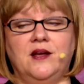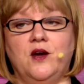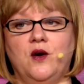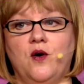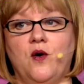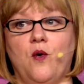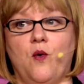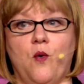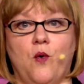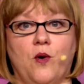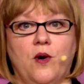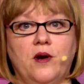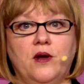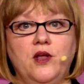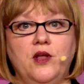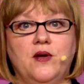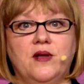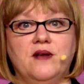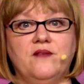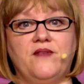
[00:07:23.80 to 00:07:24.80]
Or
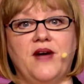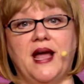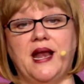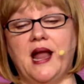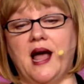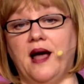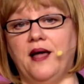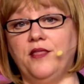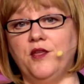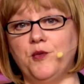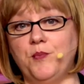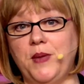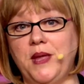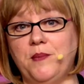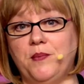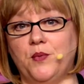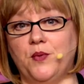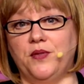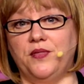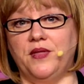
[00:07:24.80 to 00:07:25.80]
you can invite other
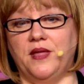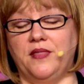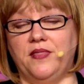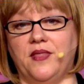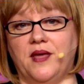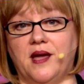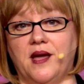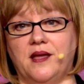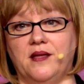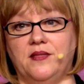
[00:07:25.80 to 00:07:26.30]
people within